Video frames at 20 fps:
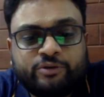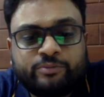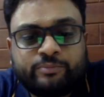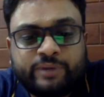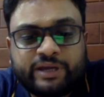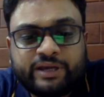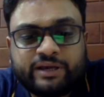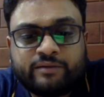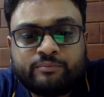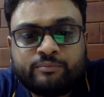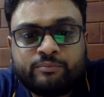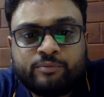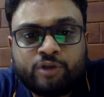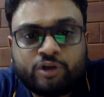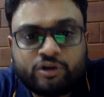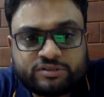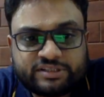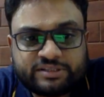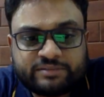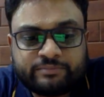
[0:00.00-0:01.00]
bring a
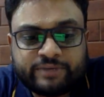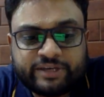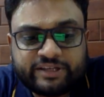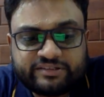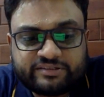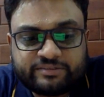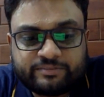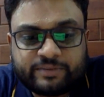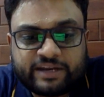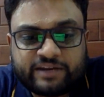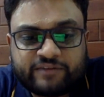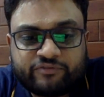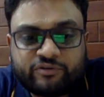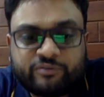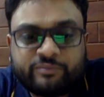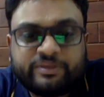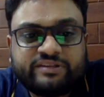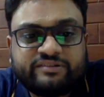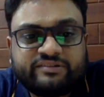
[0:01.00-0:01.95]
blockchain-based platform in